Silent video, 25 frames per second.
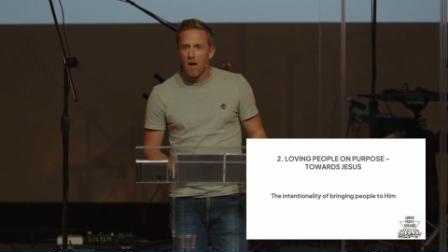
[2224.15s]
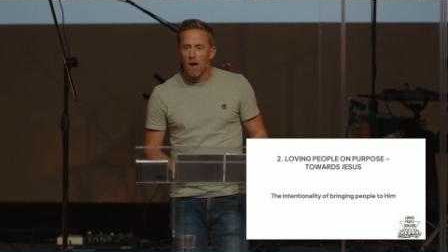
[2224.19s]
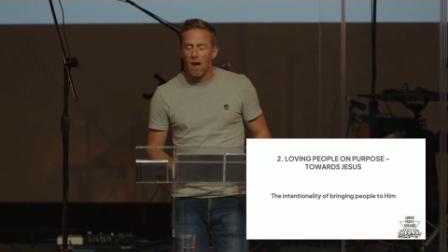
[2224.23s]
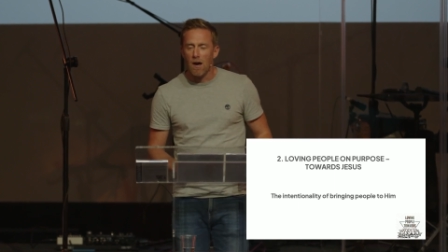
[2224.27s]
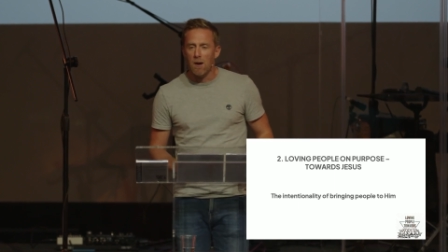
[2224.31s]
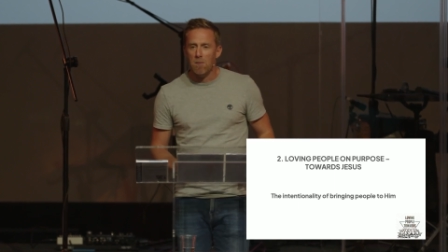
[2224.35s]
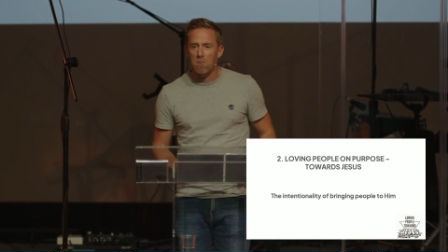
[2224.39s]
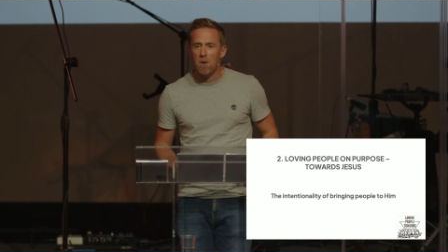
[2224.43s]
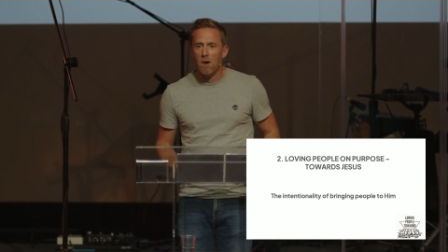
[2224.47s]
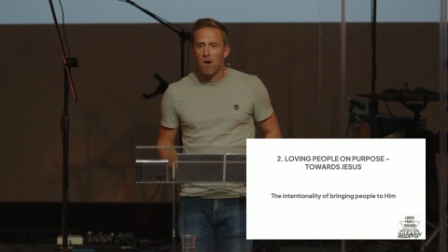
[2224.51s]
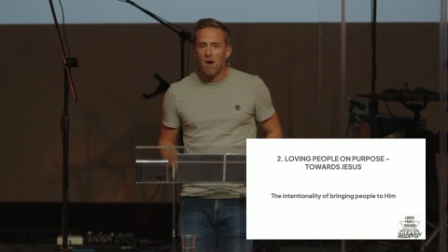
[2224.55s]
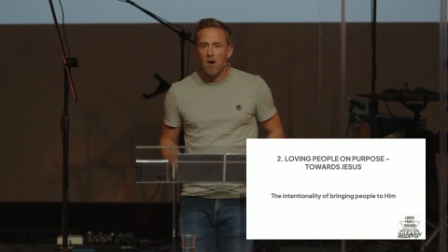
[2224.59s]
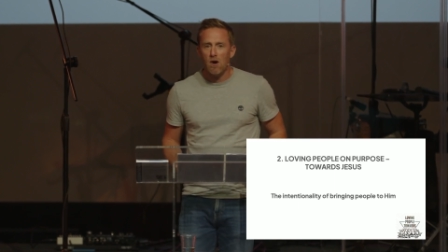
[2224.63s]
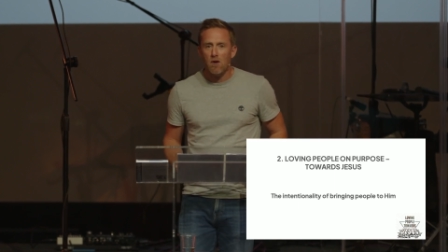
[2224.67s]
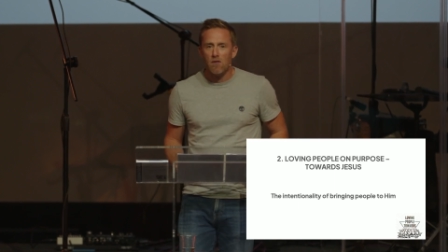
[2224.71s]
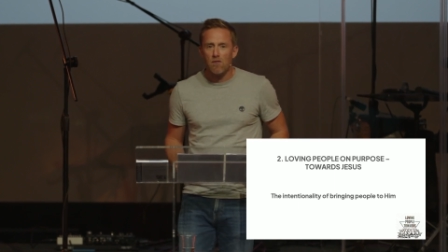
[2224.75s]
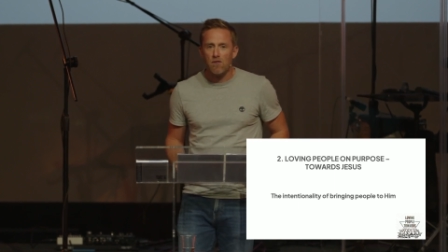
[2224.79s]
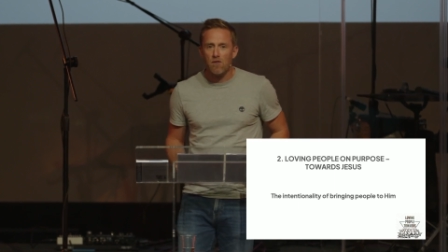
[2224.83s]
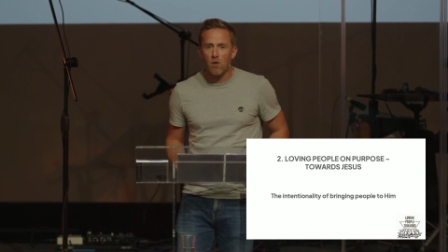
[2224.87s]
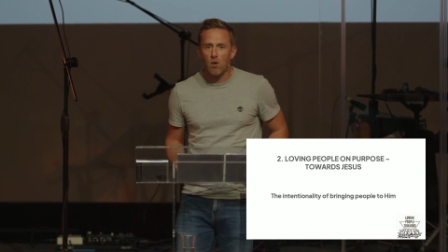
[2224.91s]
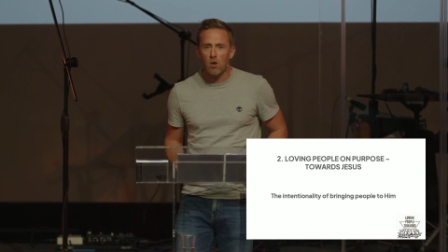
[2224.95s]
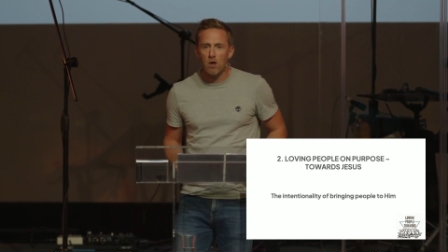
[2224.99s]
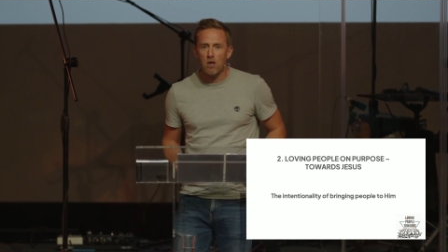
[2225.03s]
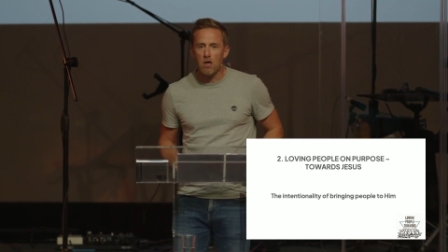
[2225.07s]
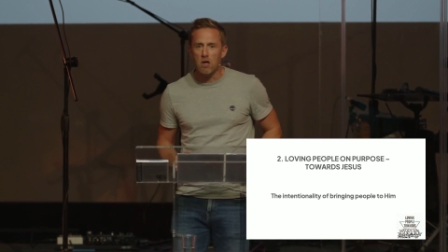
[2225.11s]
Um,
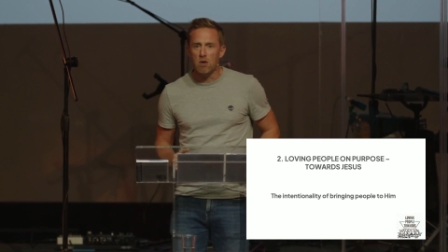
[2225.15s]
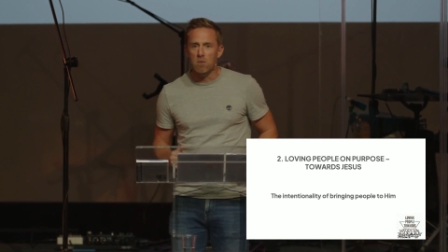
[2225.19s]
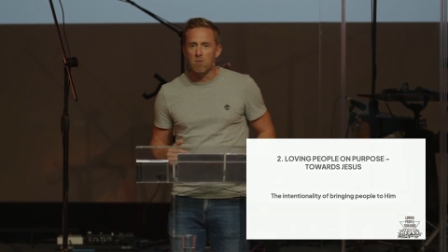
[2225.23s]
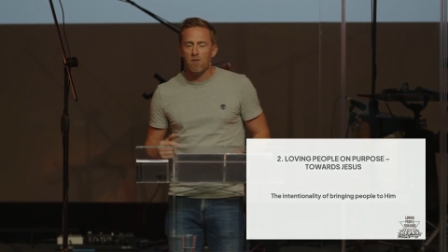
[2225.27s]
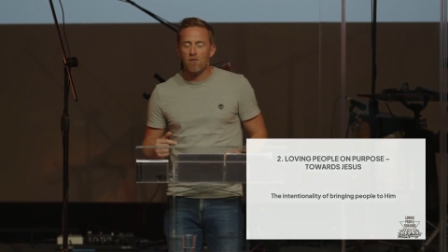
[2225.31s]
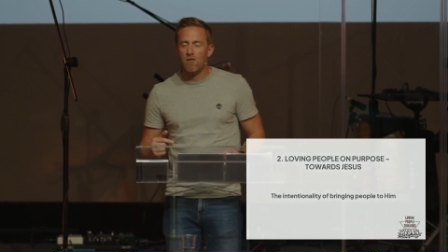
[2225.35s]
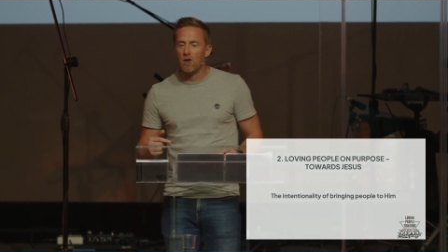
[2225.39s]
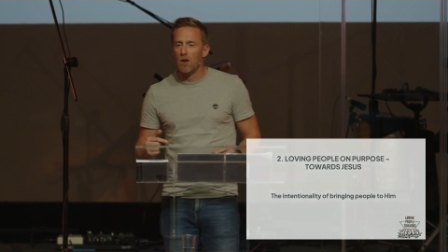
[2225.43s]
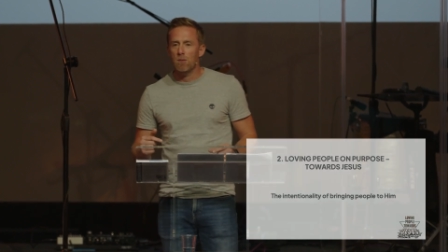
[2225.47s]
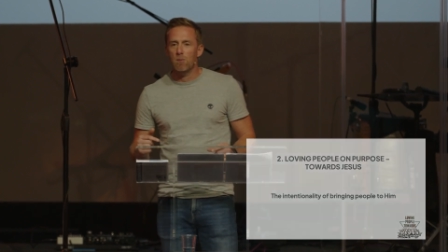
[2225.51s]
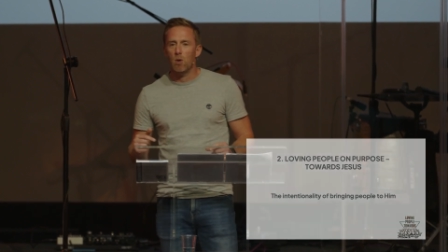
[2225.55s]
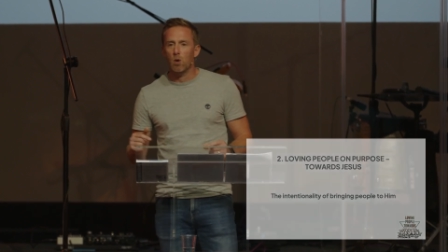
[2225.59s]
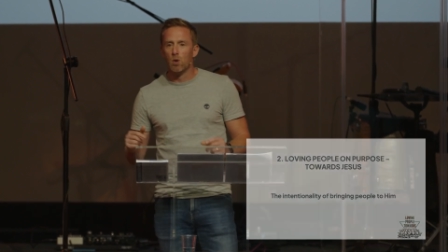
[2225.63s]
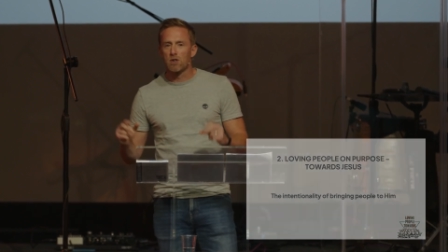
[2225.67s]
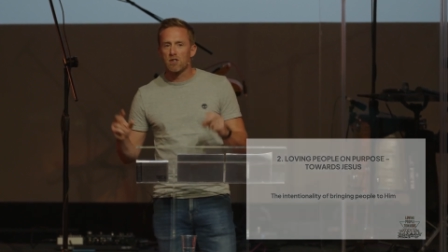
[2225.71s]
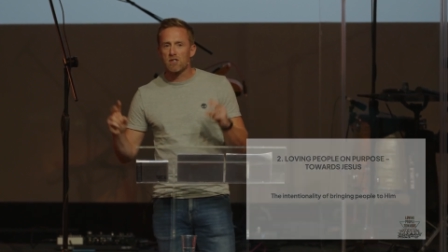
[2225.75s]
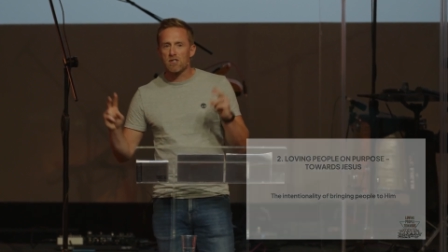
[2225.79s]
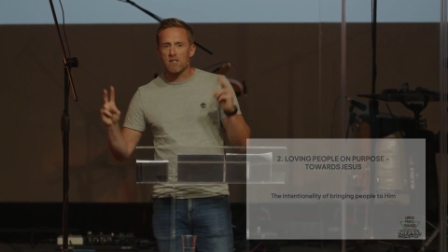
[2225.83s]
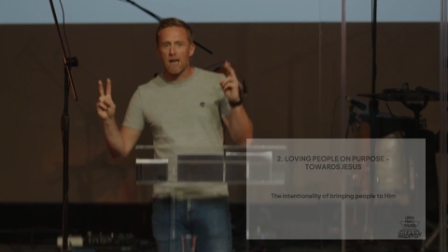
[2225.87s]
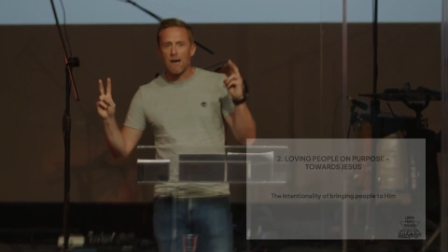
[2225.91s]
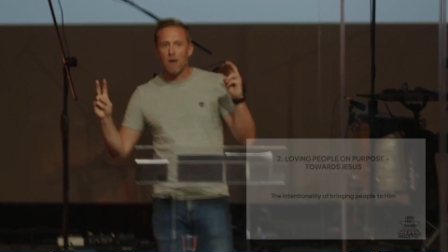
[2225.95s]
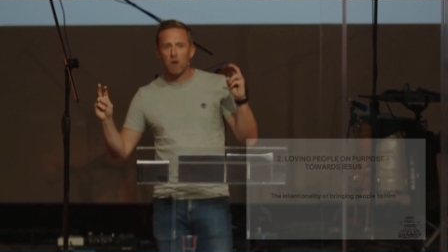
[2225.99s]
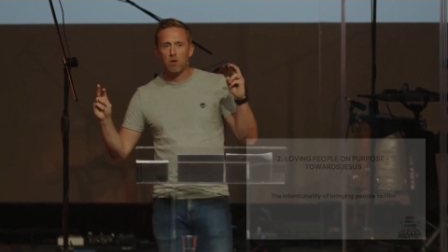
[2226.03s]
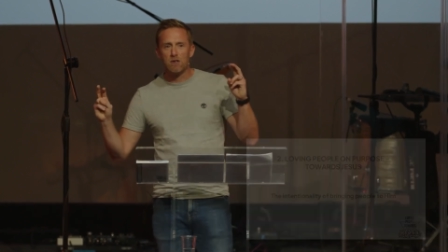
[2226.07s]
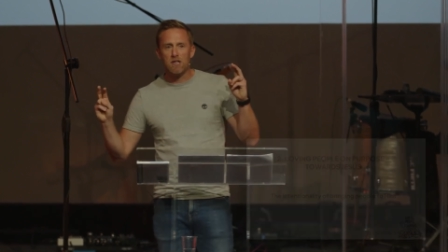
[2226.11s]
for you, for the more
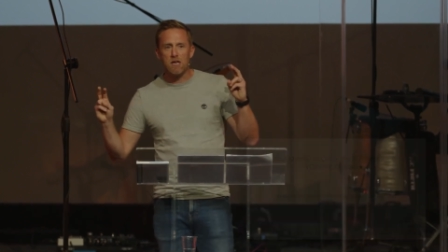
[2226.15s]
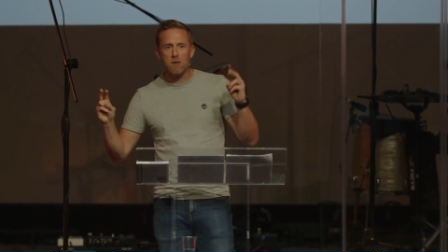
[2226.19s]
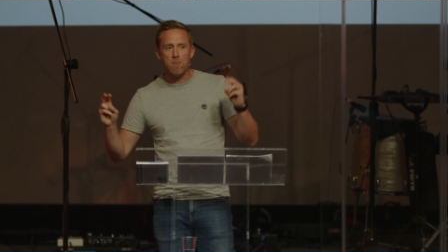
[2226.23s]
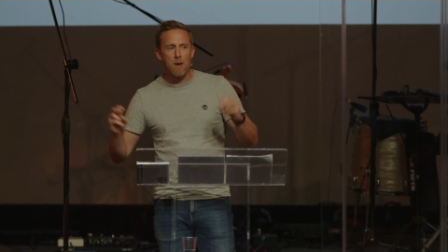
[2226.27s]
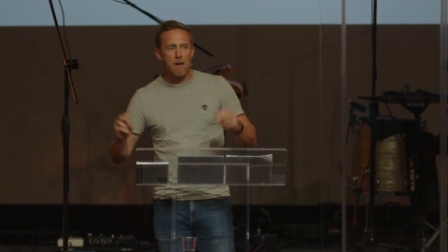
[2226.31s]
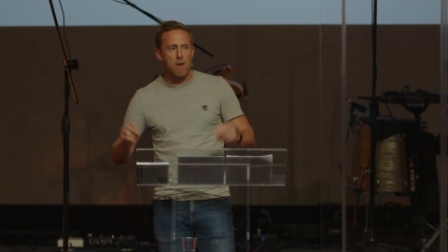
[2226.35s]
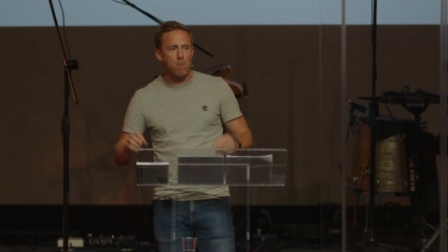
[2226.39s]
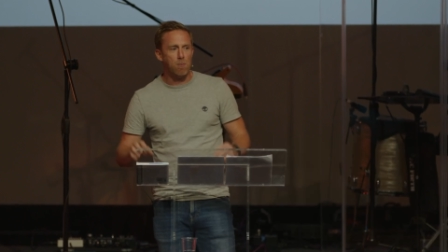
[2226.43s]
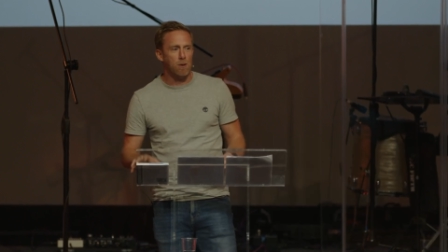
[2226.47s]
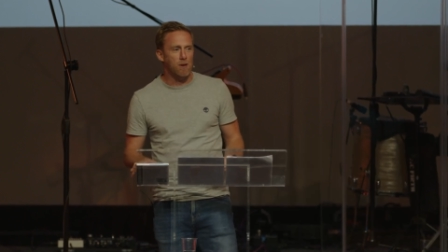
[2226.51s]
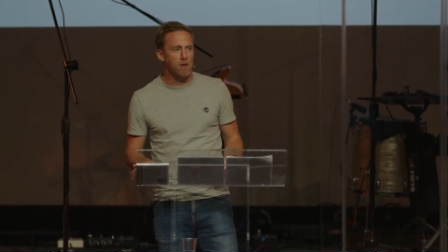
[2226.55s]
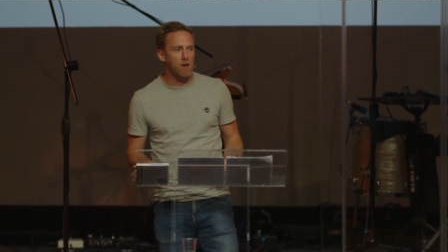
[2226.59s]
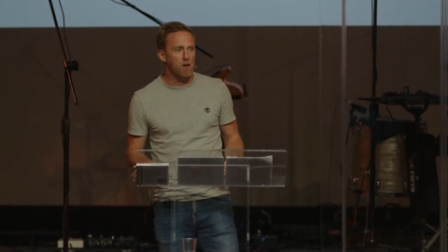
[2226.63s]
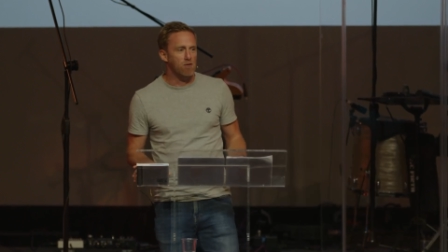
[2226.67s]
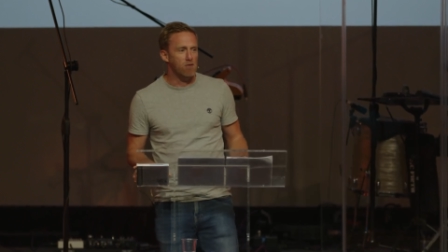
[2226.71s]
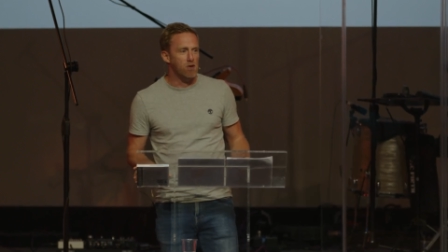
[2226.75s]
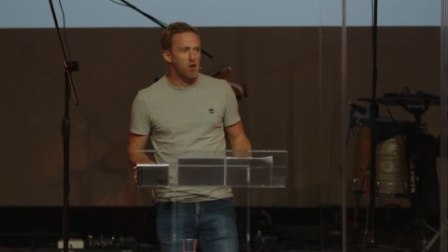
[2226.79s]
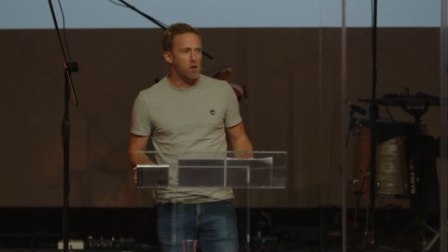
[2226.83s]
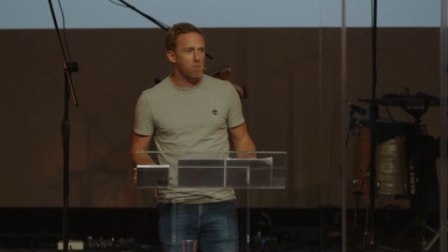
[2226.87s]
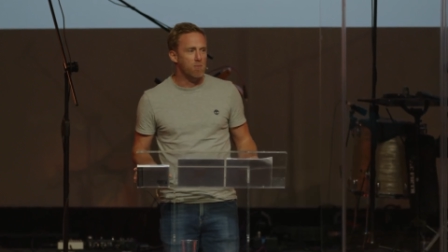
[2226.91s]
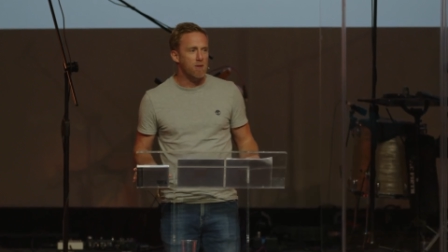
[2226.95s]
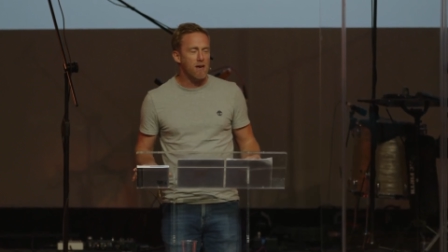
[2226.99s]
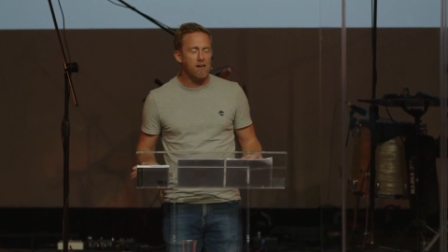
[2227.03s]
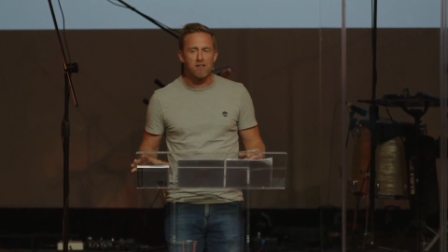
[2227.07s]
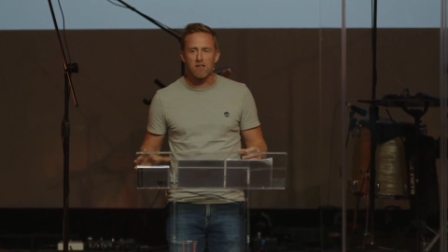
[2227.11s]
salesy people in the room,